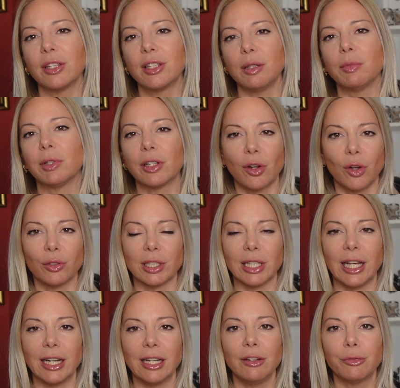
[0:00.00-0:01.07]
similar
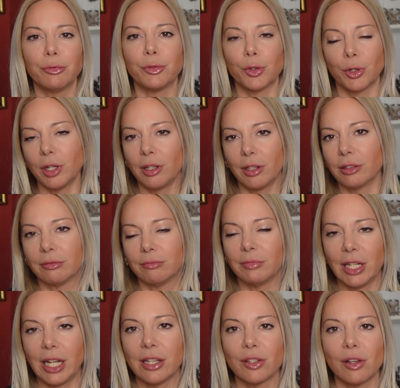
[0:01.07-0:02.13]
online for a lot
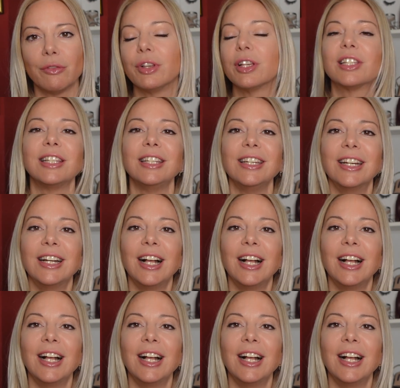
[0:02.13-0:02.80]
less, obviously,